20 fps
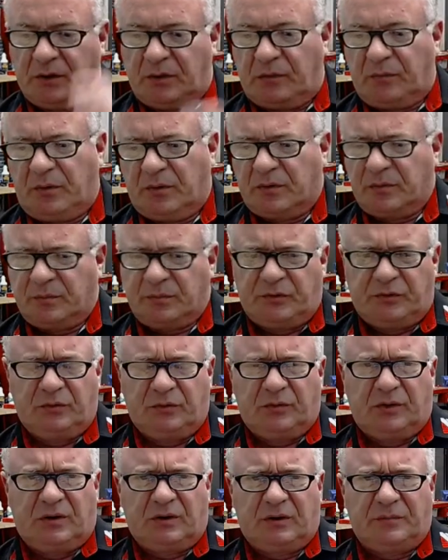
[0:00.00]
Welcome to
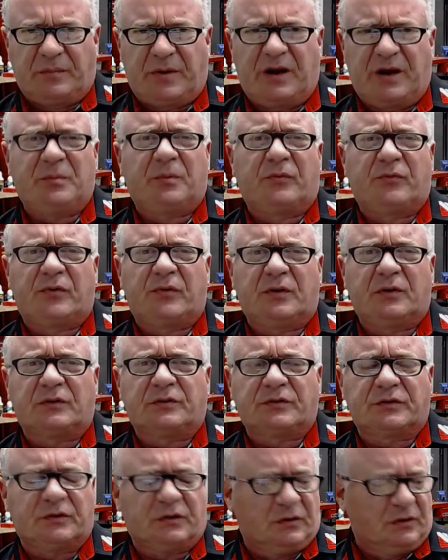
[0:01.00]
uh, April
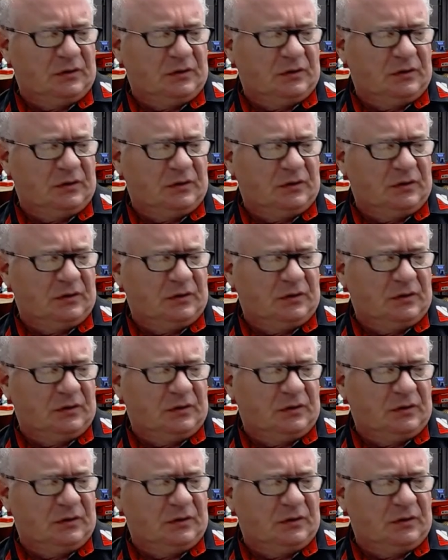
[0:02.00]
1st,